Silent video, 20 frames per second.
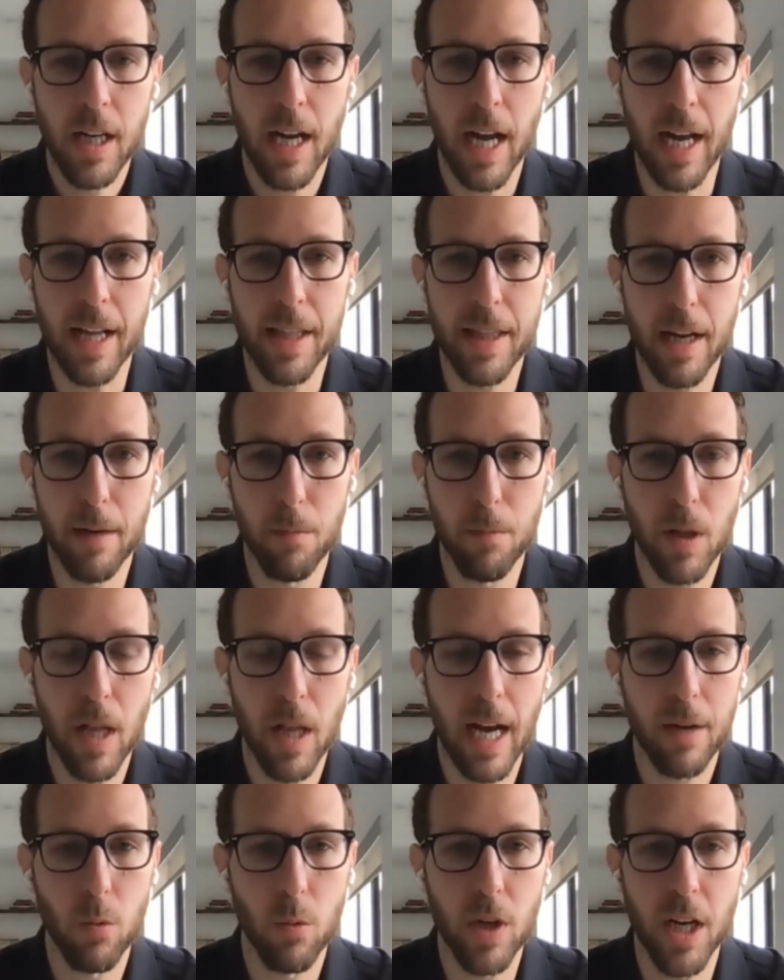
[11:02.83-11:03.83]
And then
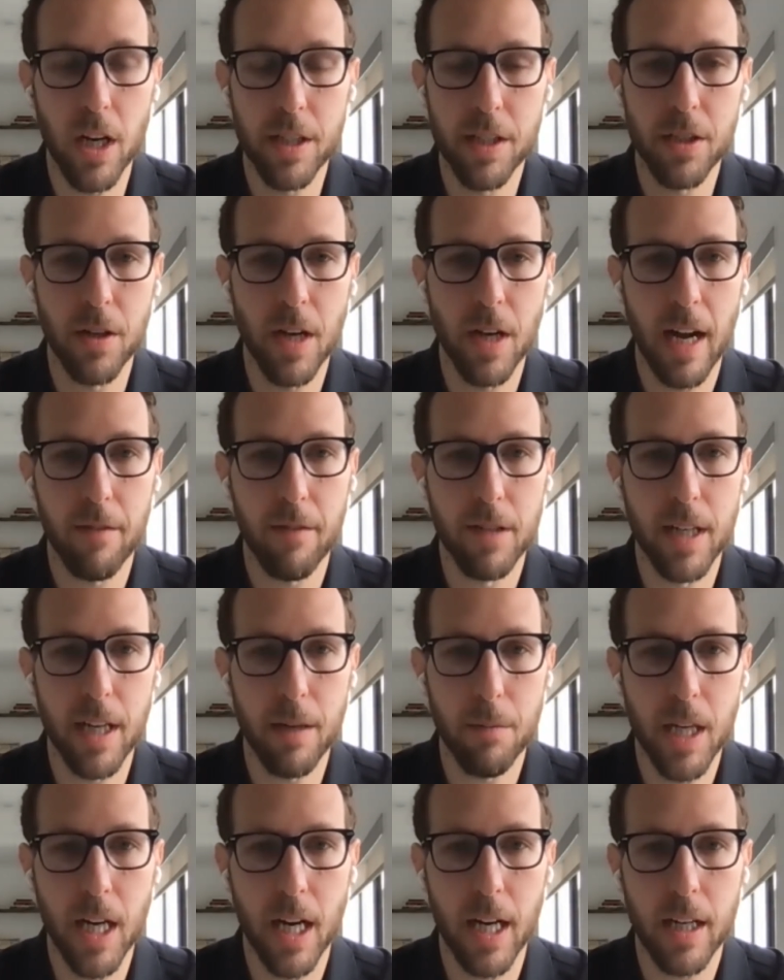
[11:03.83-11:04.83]
Plaid, we also have an
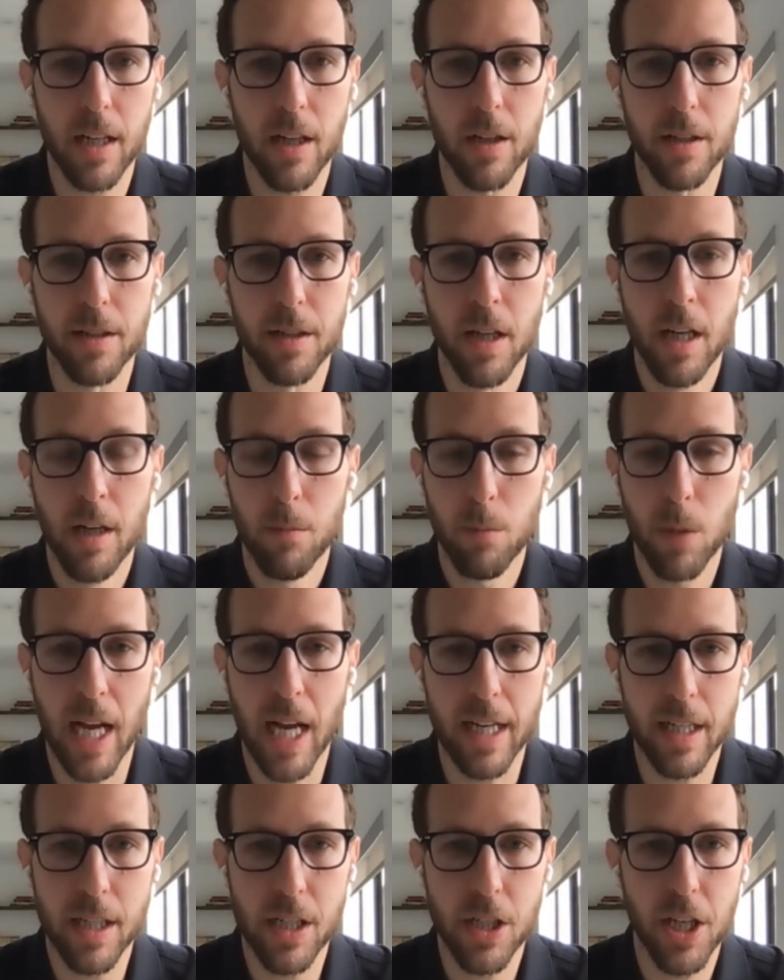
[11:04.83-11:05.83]
API called
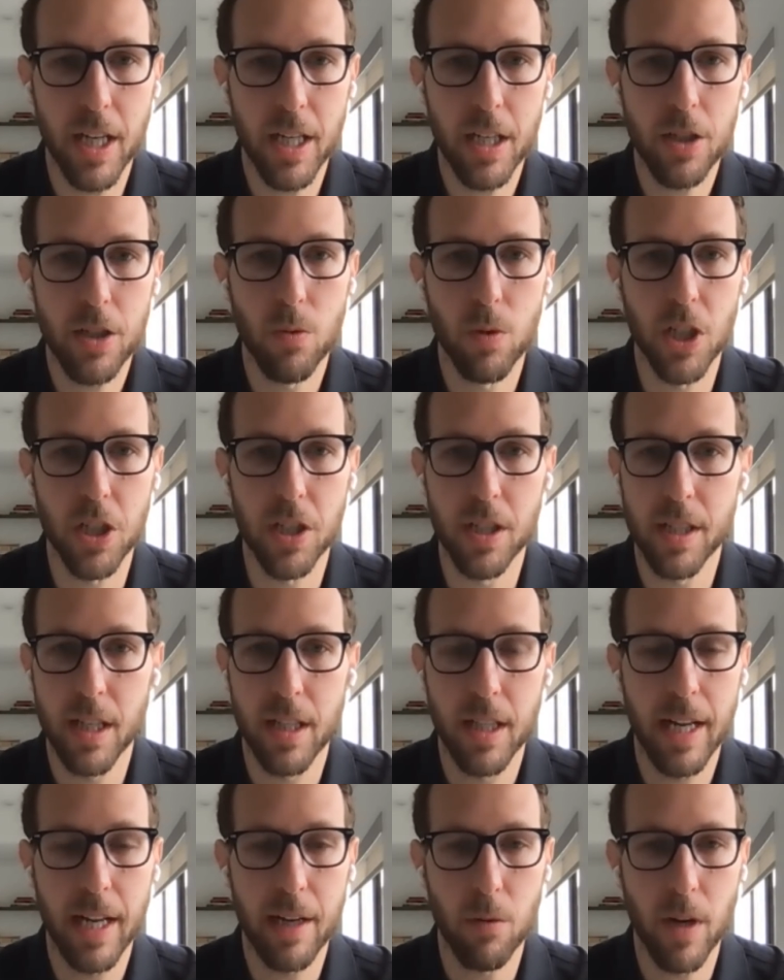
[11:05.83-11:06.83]
Plaid Exchange, which is a
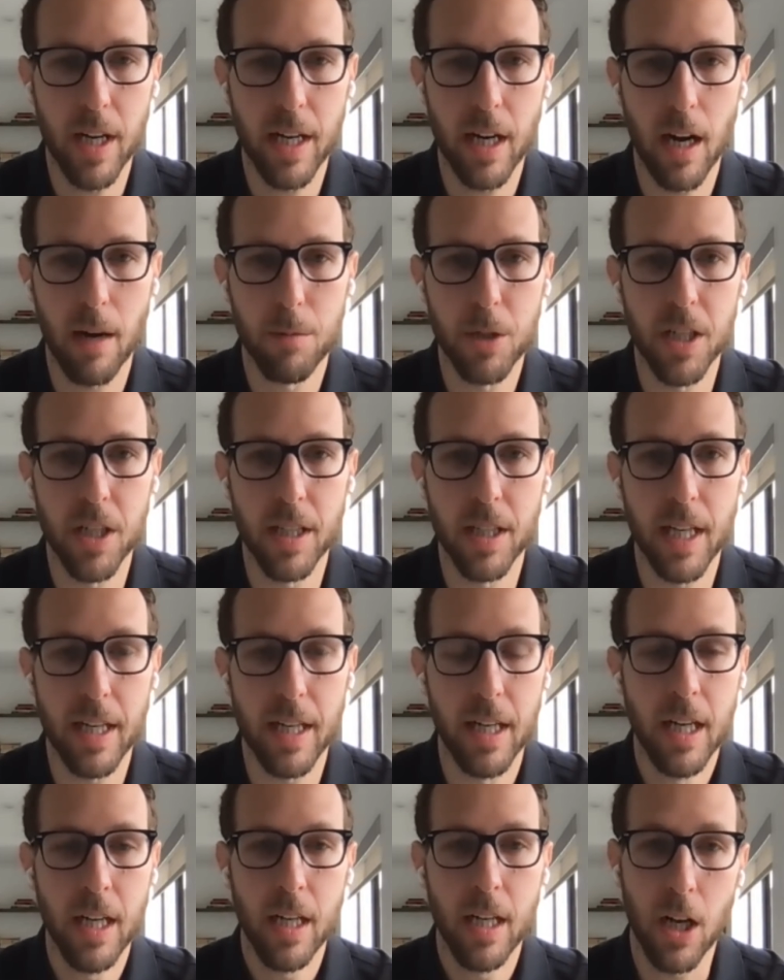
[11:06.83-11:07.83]
lightweight option
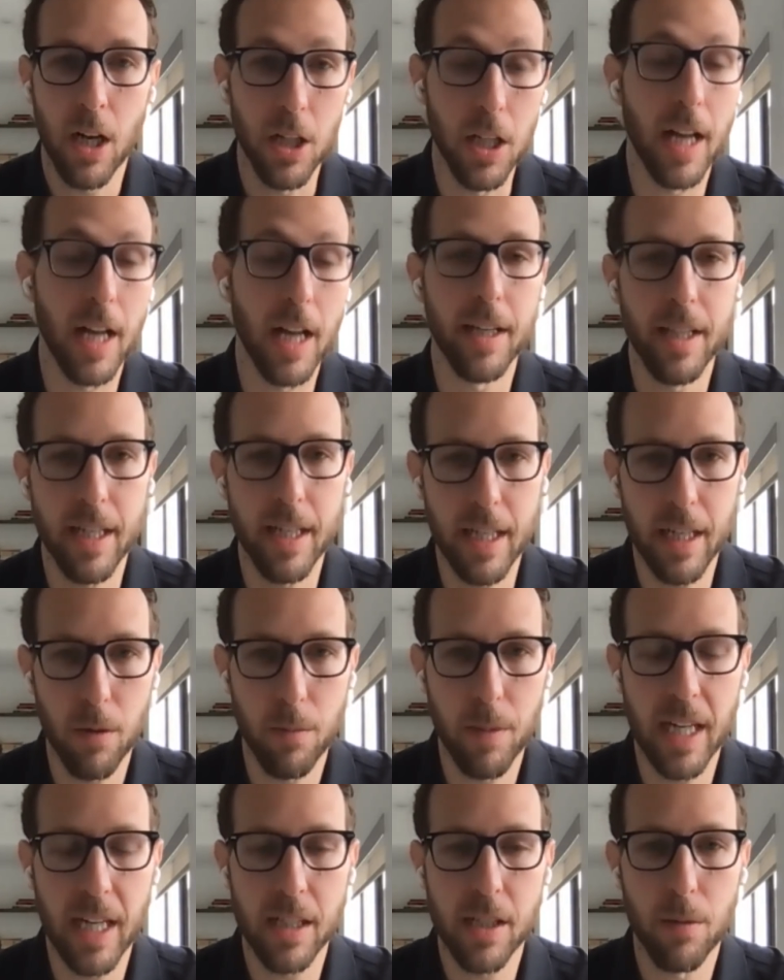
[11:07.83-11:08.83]
that a lot of the
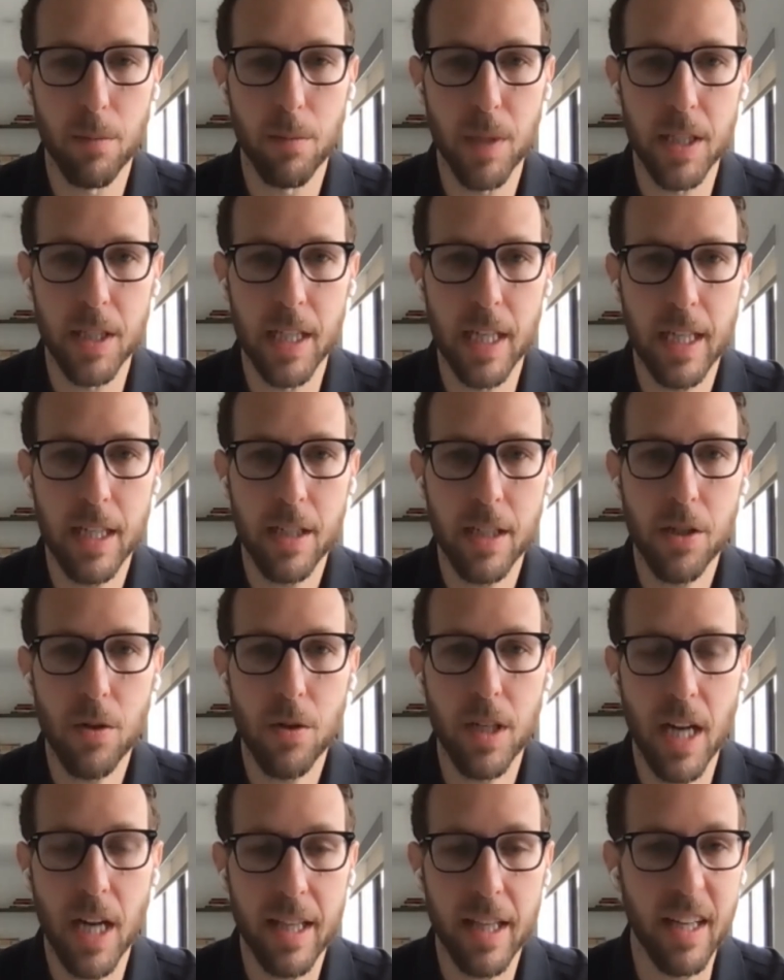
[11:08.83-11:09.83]
neobanks are building into.
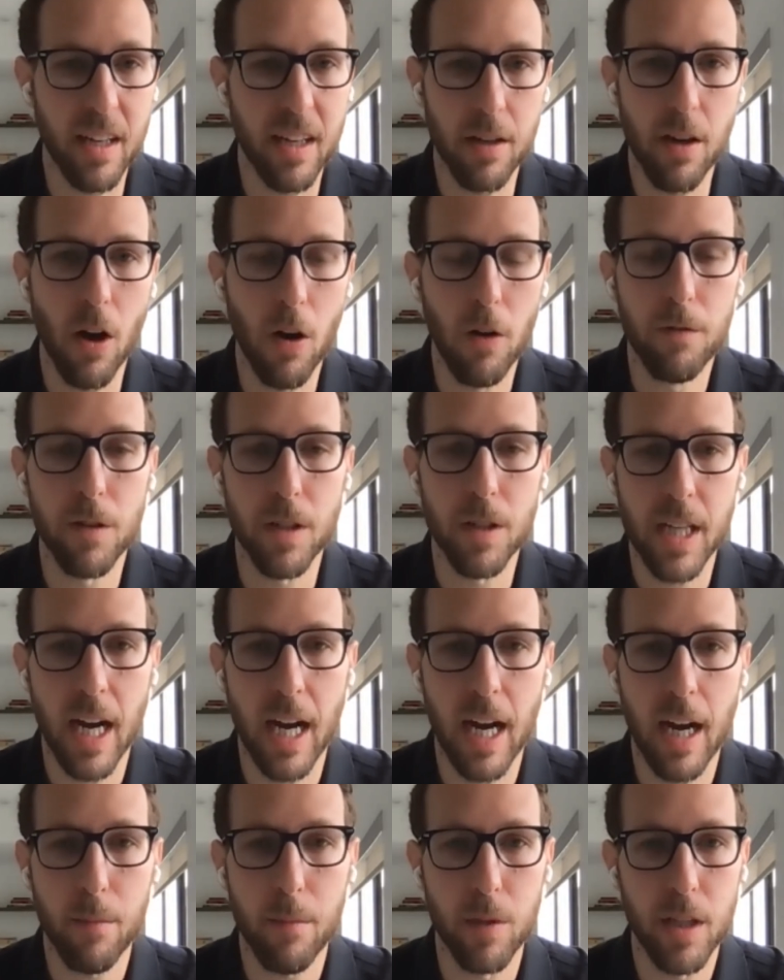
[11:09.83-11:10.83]
And I think over
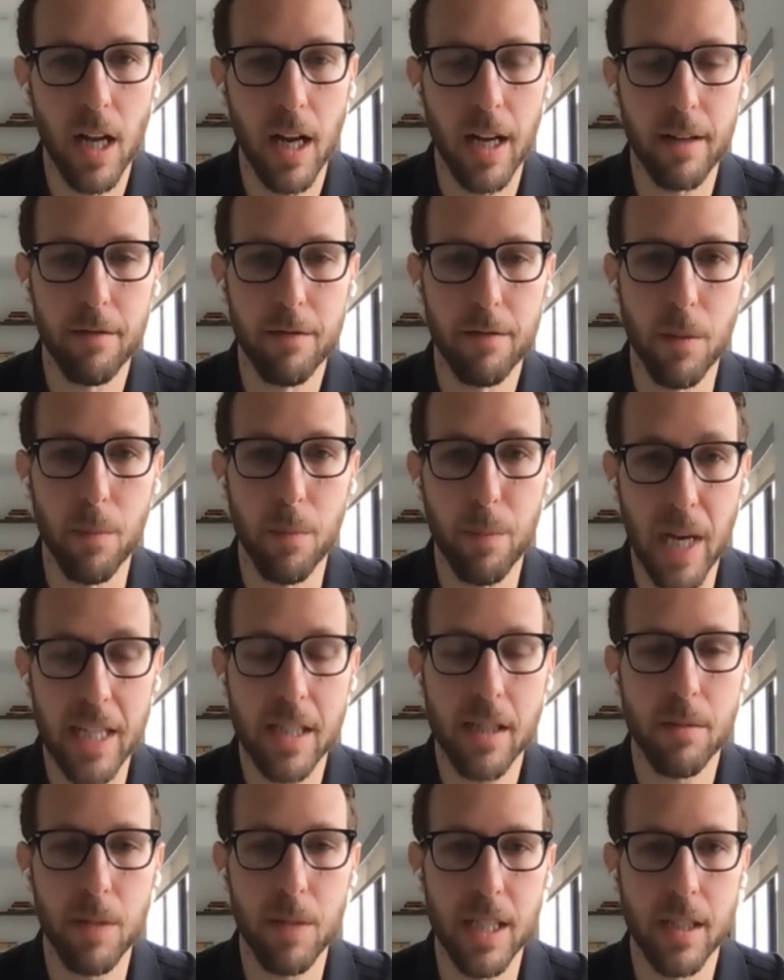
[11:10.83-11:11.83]
time, a lot of the
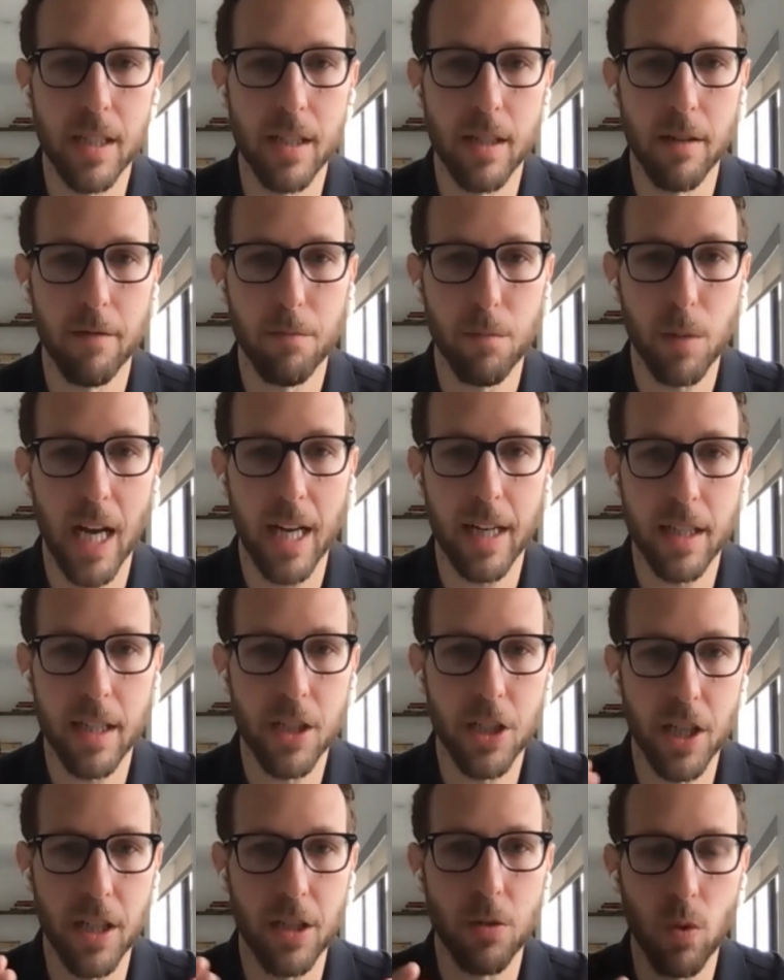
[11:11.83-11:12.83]
best pieces of Plaid
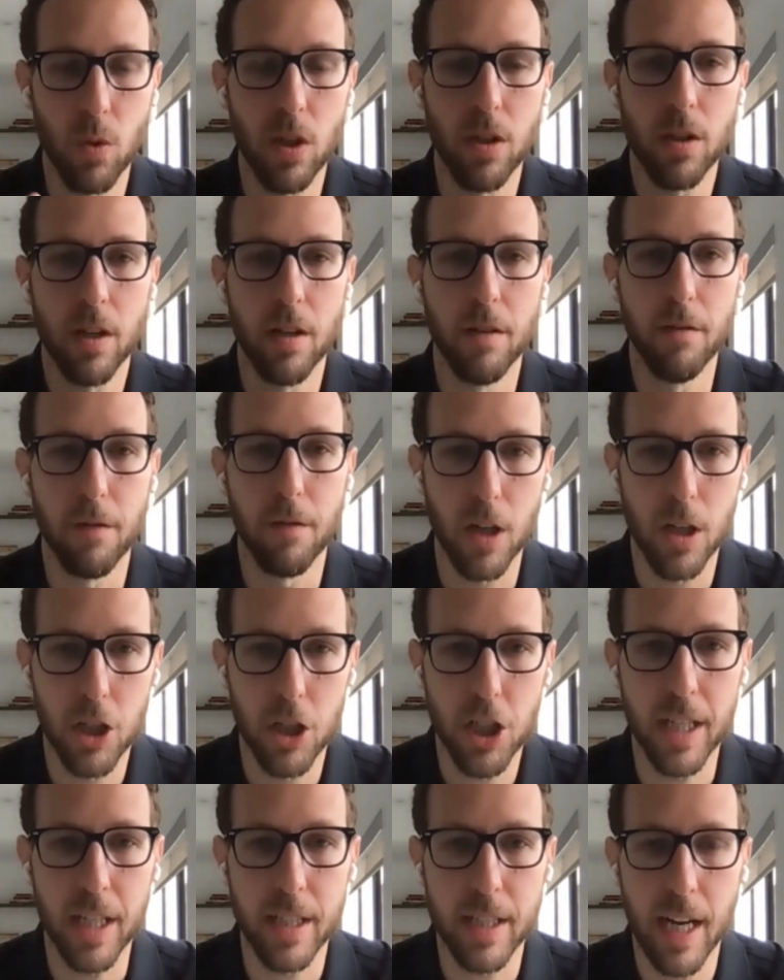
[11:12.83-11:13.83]
Exchange will
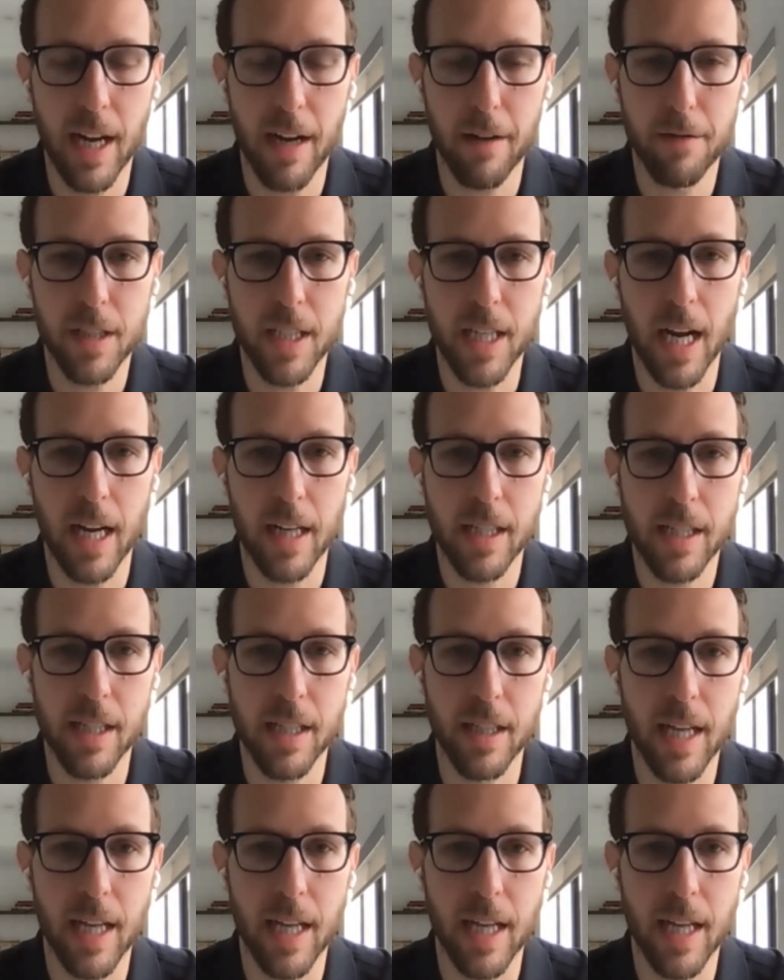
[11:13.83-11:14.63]
converge into FTX.